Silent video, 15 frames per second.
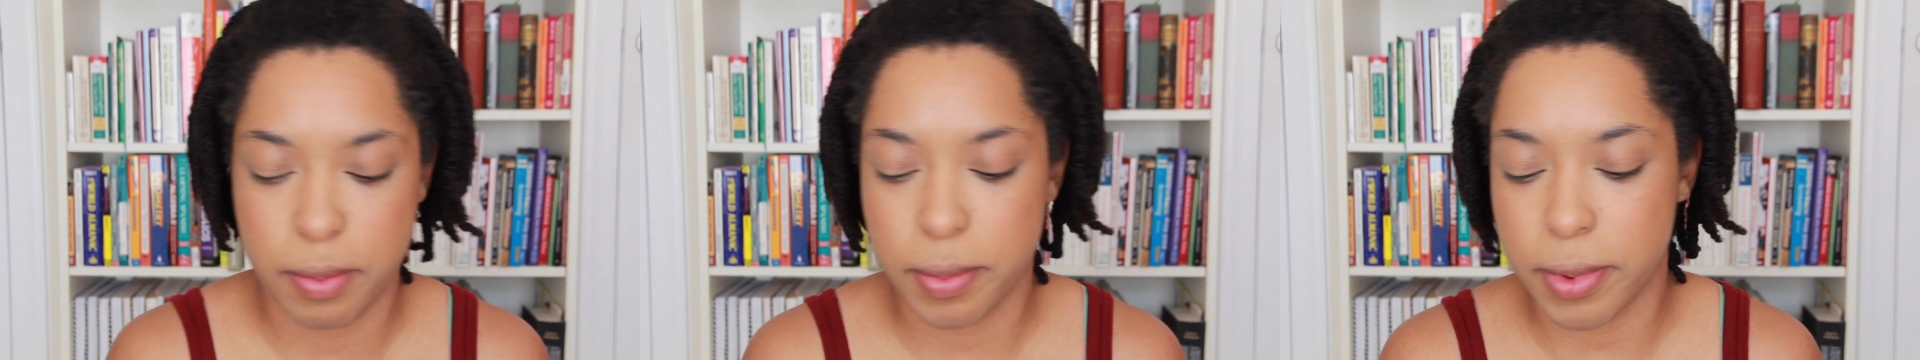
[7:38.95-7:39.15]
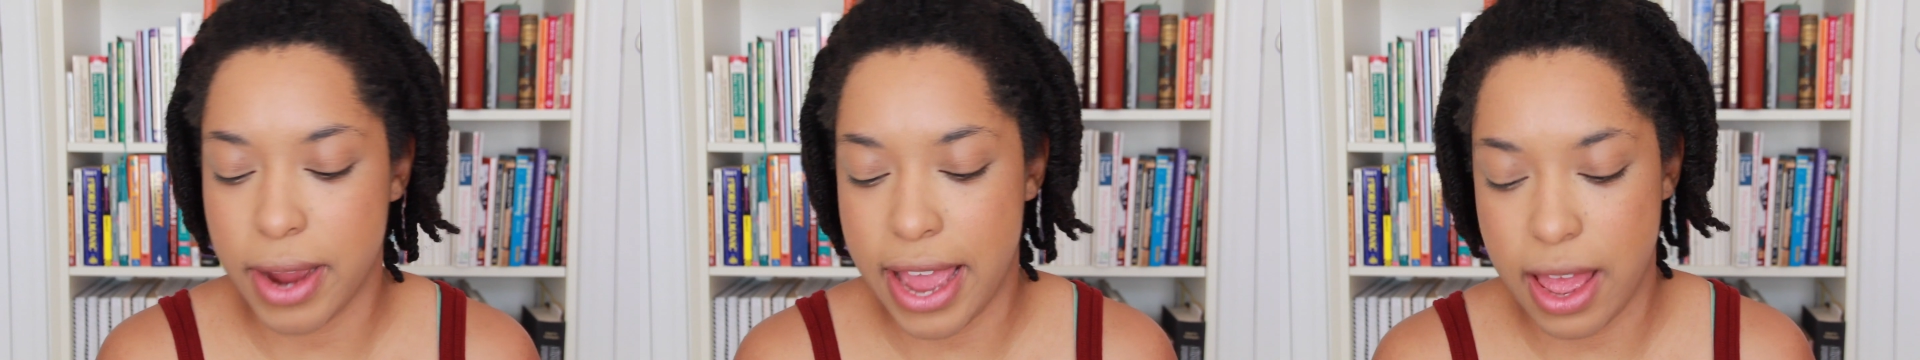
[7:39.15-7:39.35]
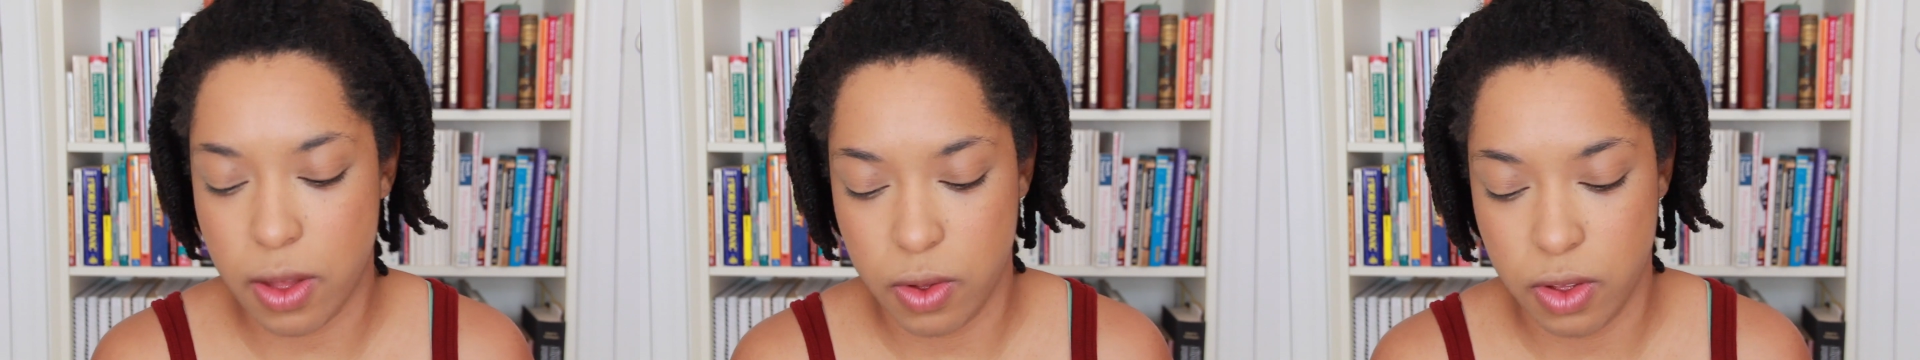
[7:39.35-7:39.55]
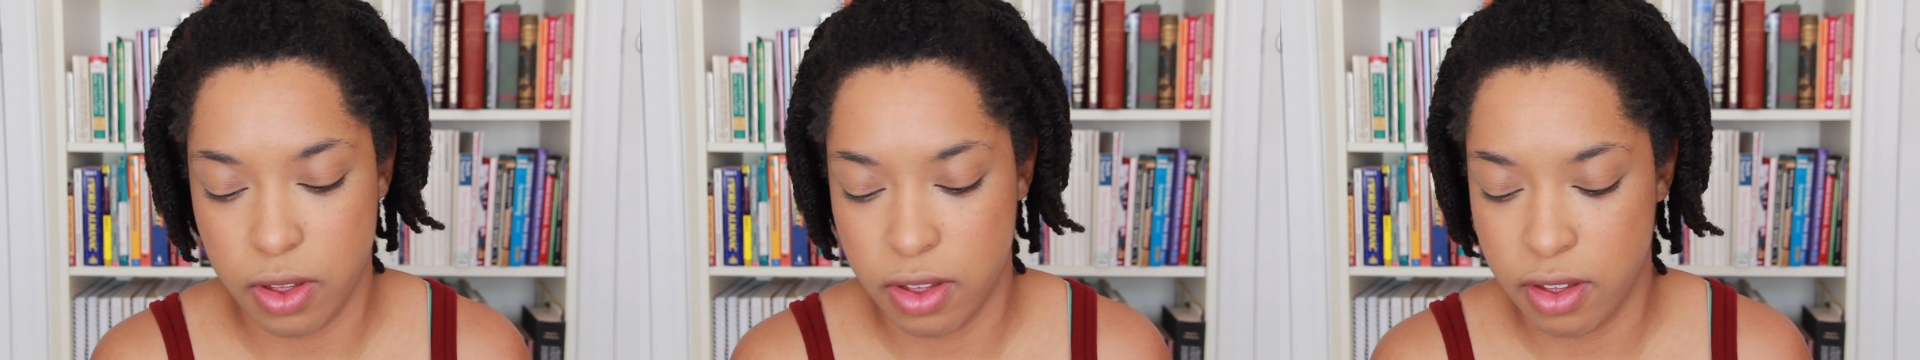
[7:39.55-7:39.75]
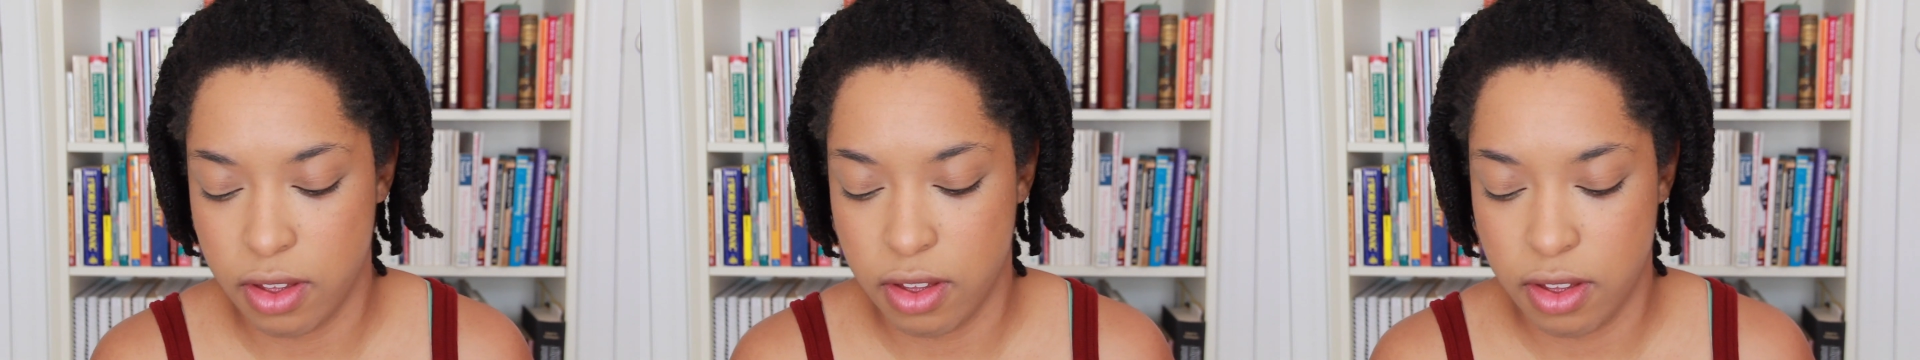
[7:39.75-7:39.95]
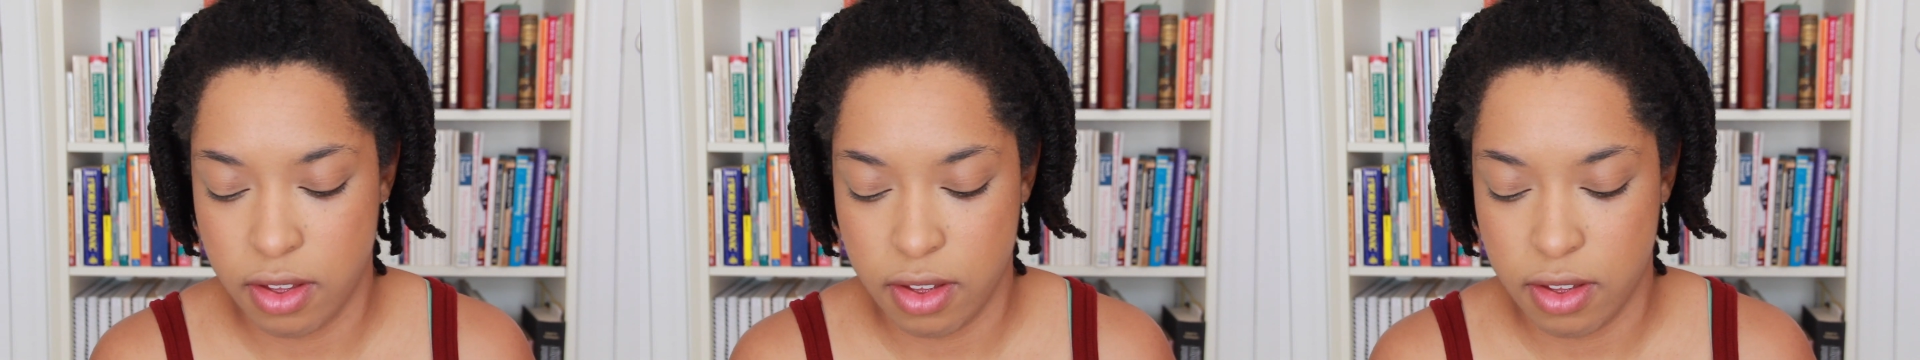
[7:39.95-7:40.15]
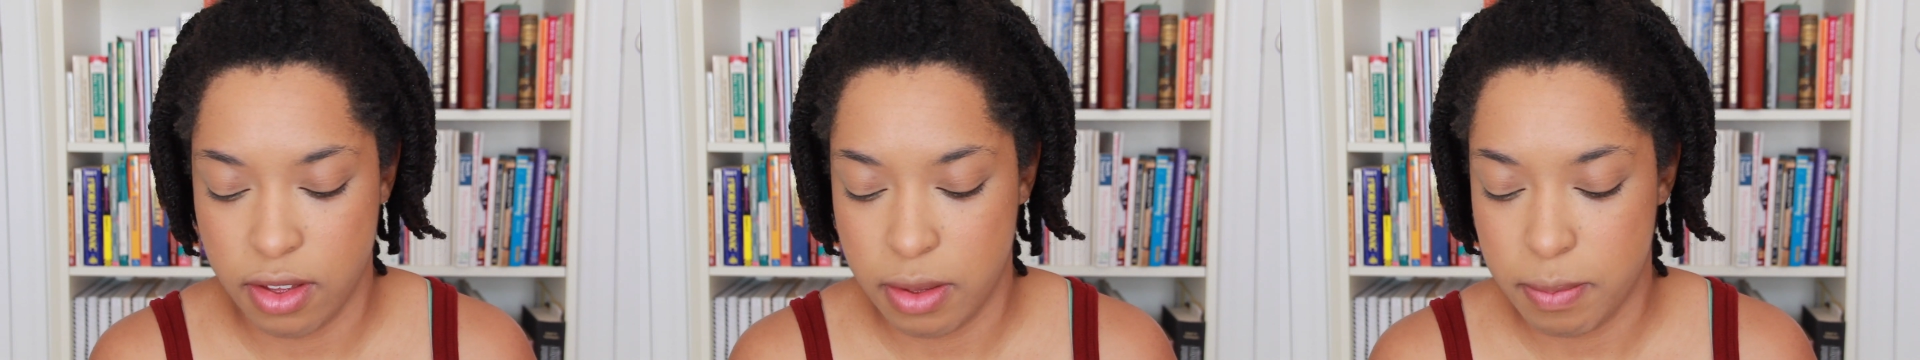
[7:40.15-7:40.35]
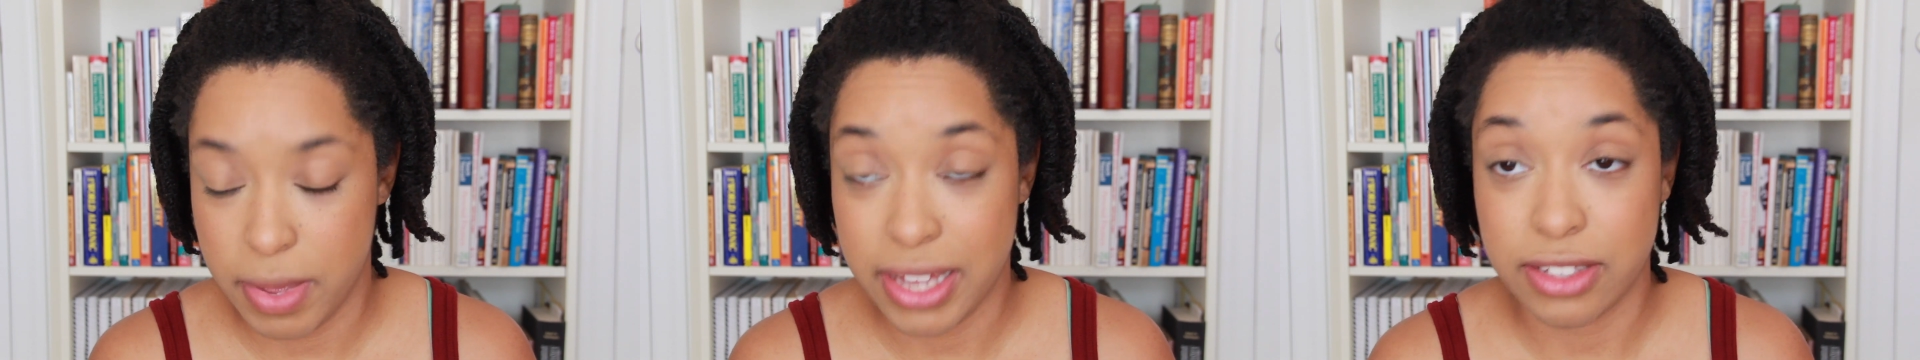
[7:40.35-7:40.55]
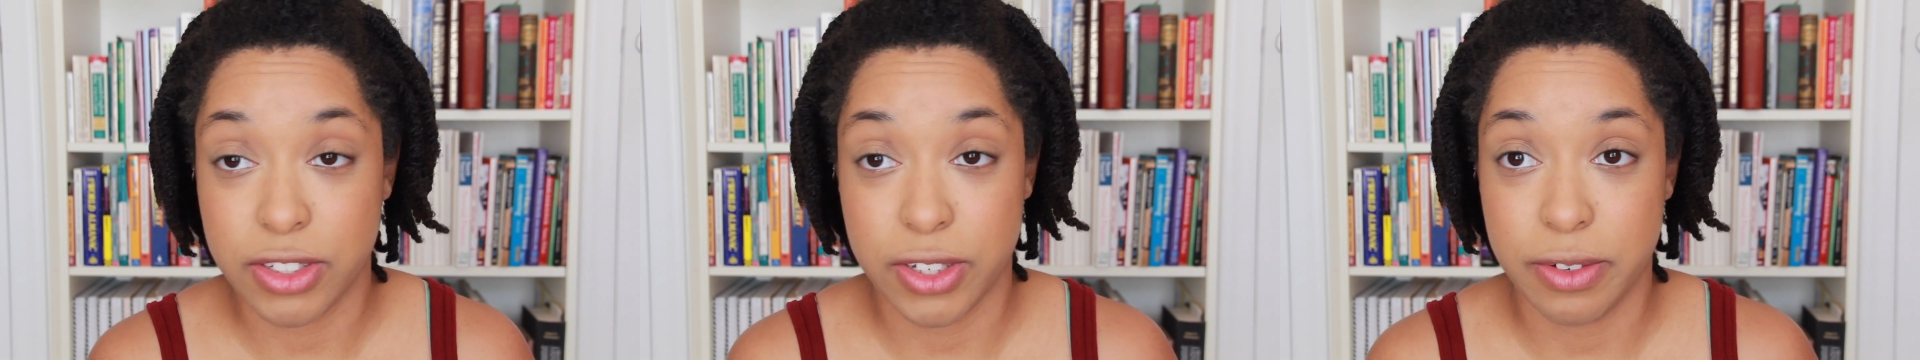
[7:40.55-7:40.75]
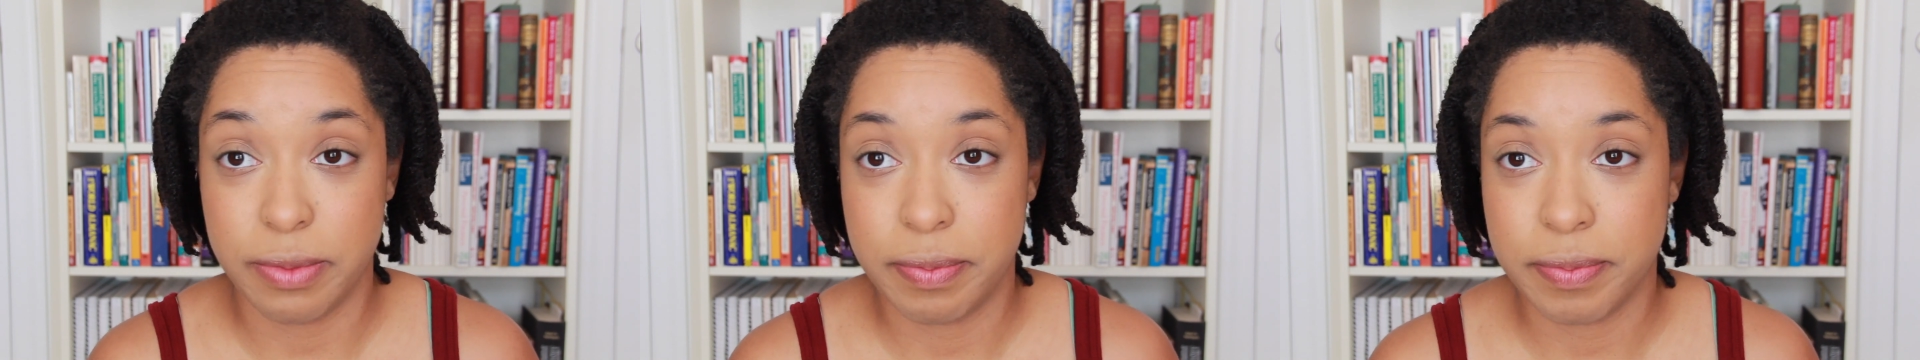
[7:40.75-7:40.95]
brow
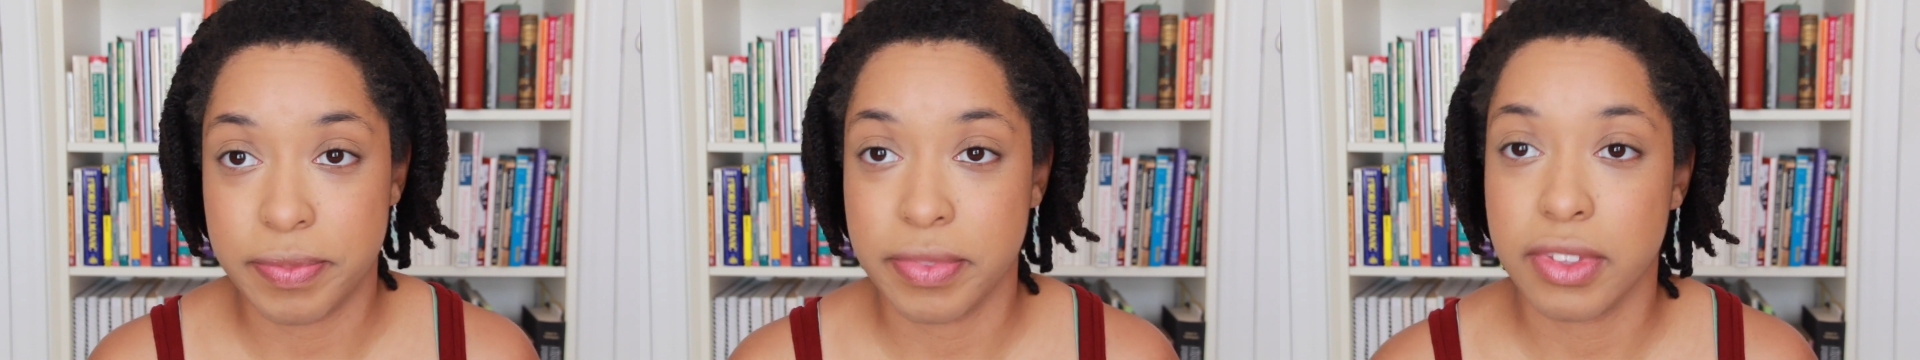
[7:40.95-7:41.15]
pencil.